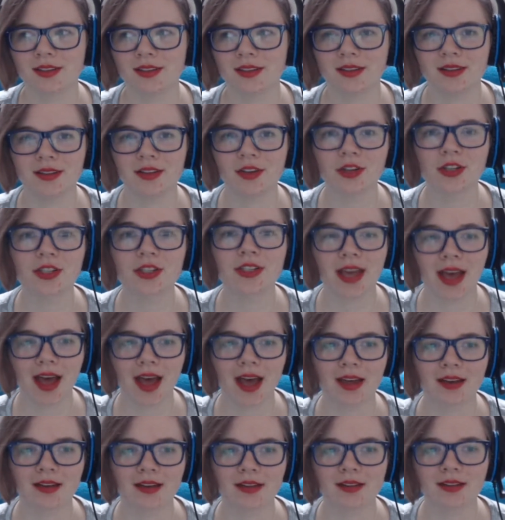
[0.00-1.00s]
you're
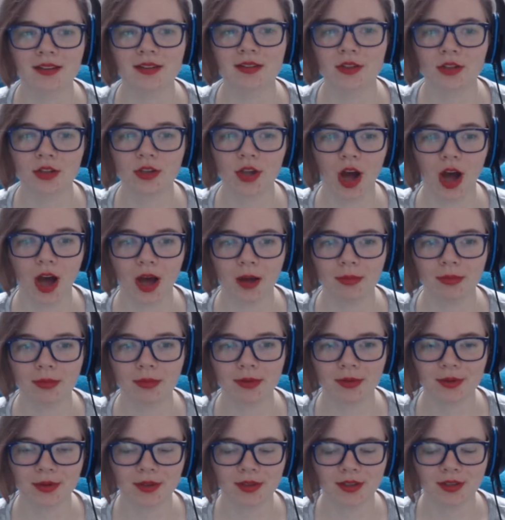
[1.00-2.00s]
sad. Stop.
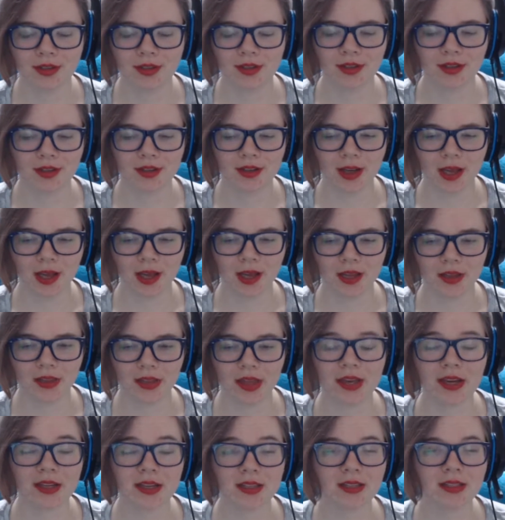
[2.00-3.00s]
Uh,
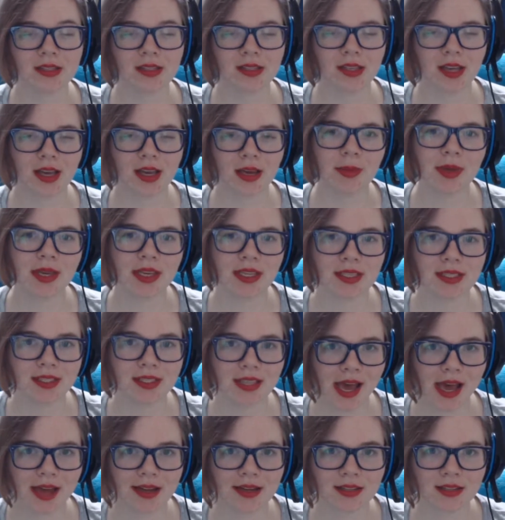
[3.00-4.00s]
that isn't to say being
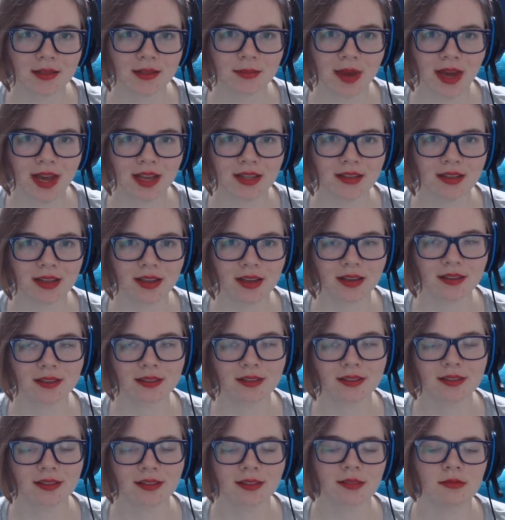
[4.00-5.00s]
sad is a bad thing,
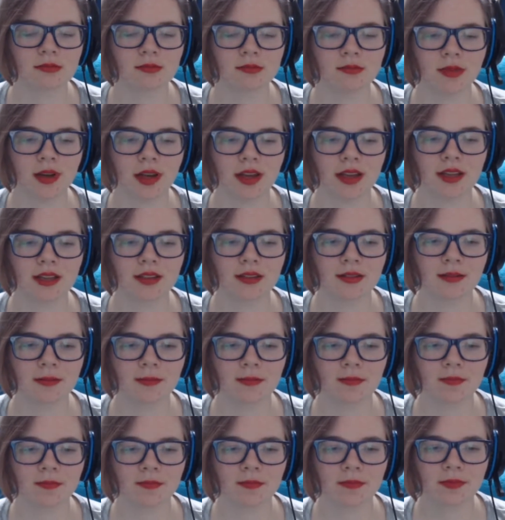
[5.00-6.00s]
but
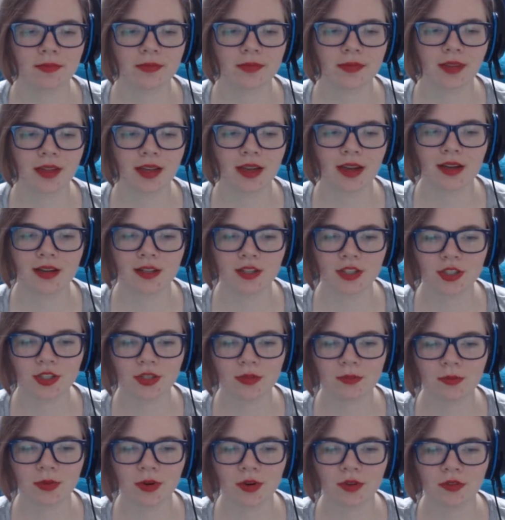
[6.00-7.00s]
I
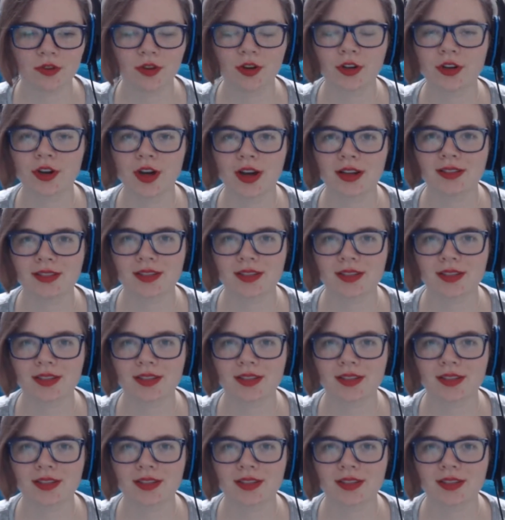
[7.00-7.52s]
just prefer not to